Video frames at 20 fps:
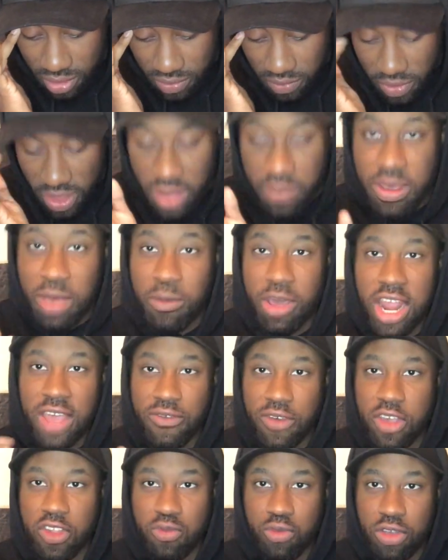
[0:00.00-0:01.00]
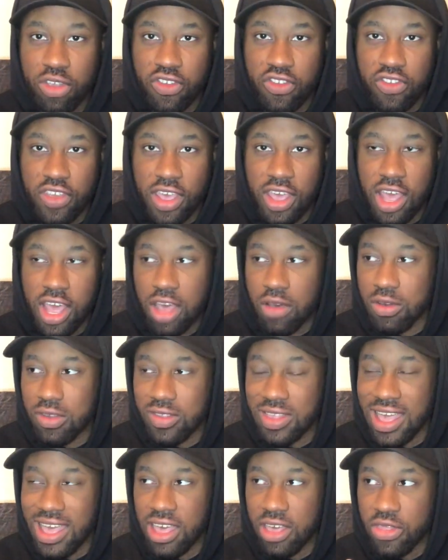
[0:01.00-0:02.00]
Bear in mind, when I first watched it, I
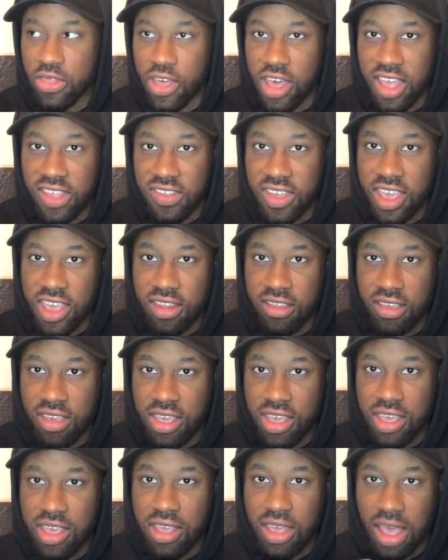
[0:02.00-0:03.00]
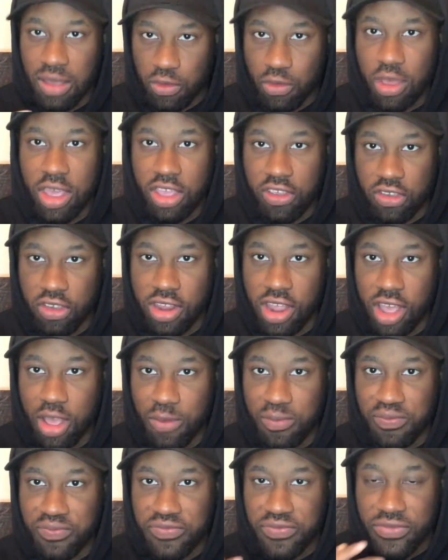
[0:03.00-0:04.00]
was like 13. I'm 22 now.
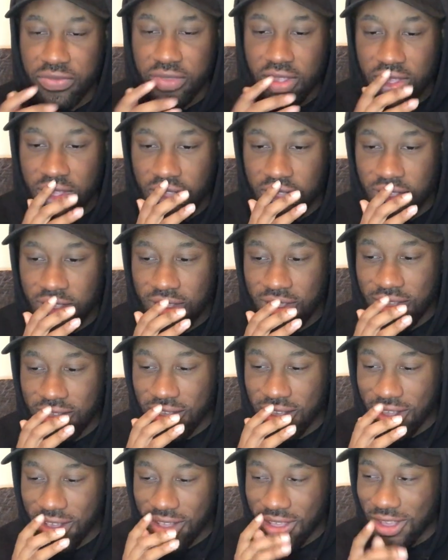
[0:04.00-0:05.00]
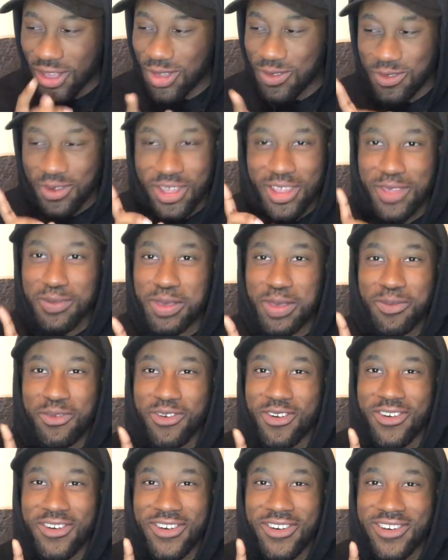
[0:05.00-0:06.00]
Uh, one of the
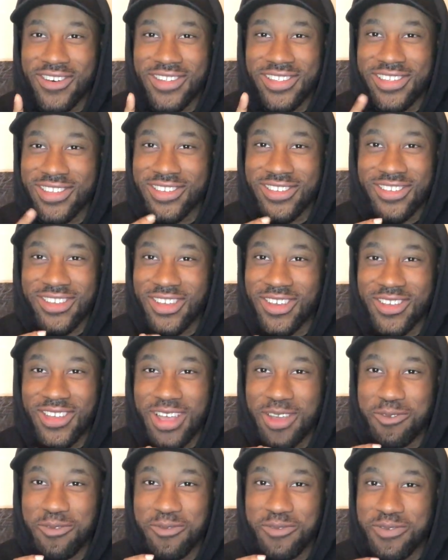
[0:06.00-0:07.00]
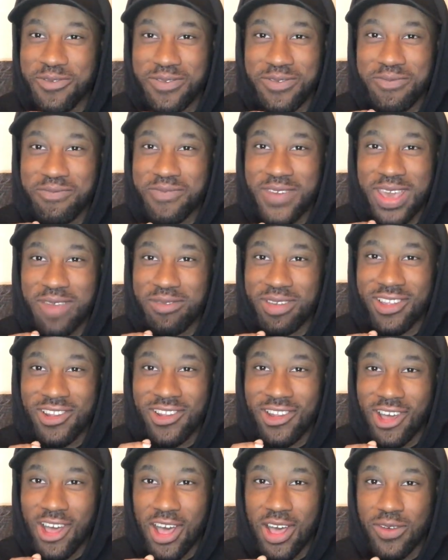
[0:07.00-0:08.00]
people on this show that made me
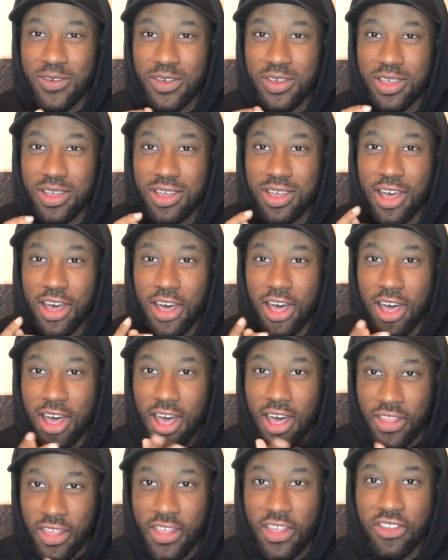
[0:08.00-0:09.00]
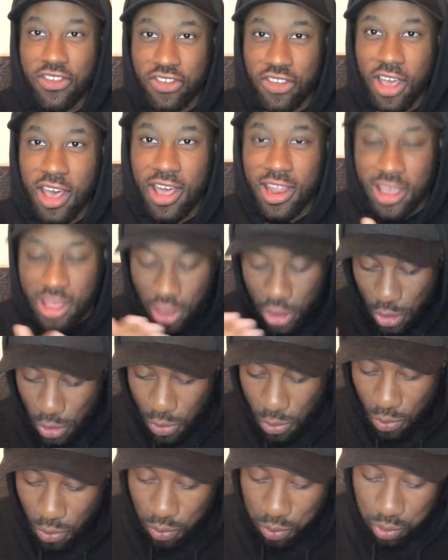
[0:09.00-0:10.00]
laugh, other than Charlotte,
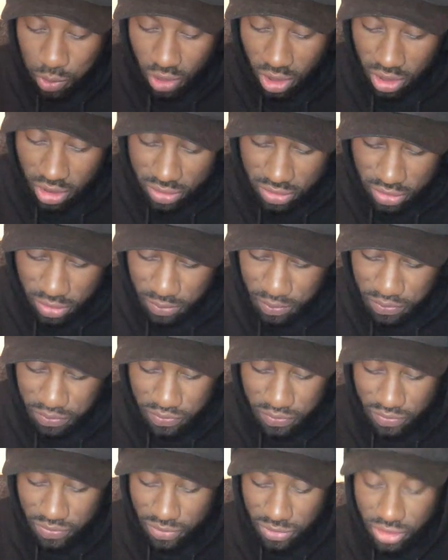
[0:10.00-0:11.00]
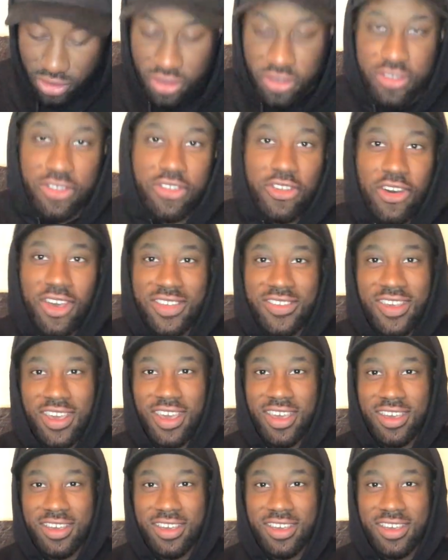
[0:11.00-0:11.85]
was Scotty T.